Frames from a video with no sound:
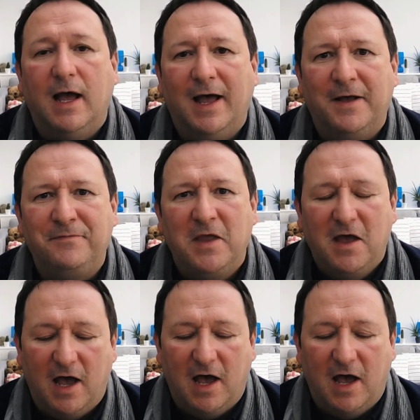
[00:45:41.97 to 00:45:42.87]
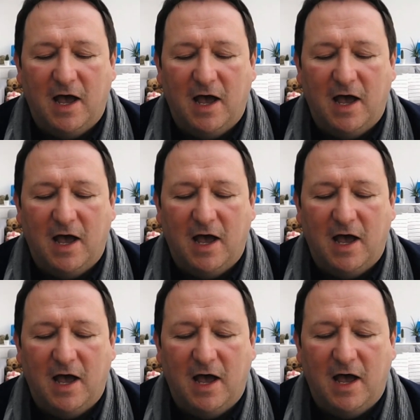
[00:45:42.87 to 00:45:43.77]
I think they mean they're
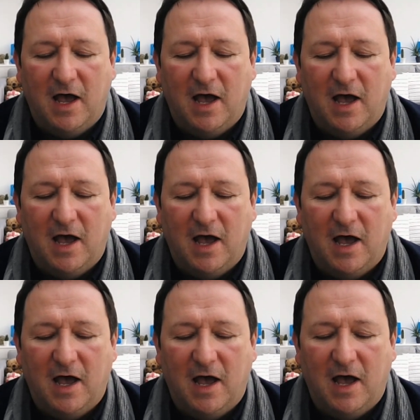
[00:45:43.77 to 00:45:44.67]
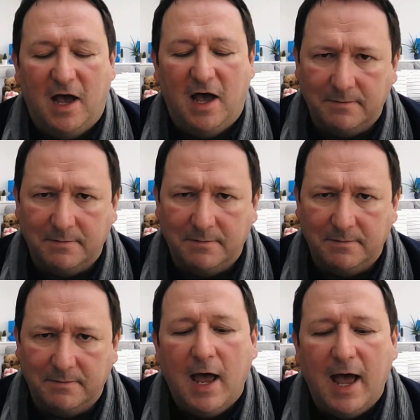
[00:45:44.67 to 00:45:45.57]
stumped rather than the tree's being stumped.
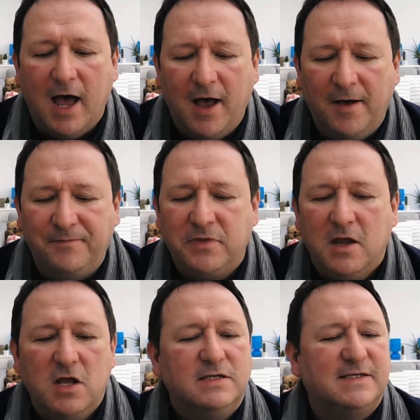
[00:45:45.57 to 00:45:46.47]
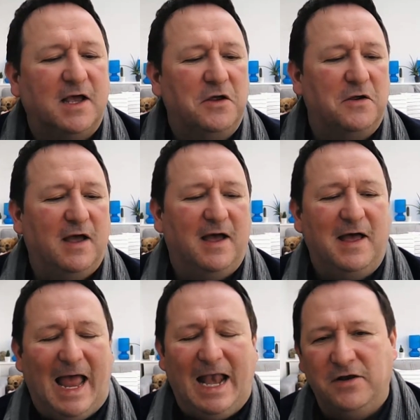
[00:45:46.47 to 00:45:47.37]
So
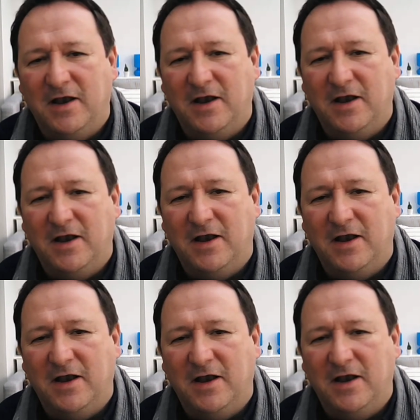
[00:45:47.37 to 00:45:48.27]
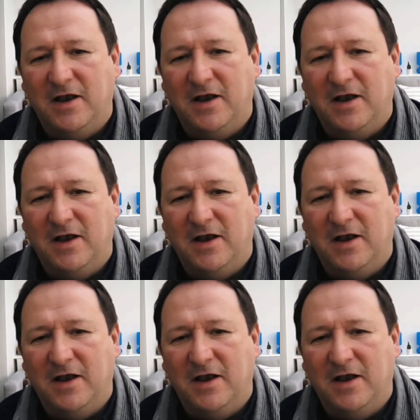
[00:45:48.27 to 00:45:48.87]
Helen, hopefully I can help you.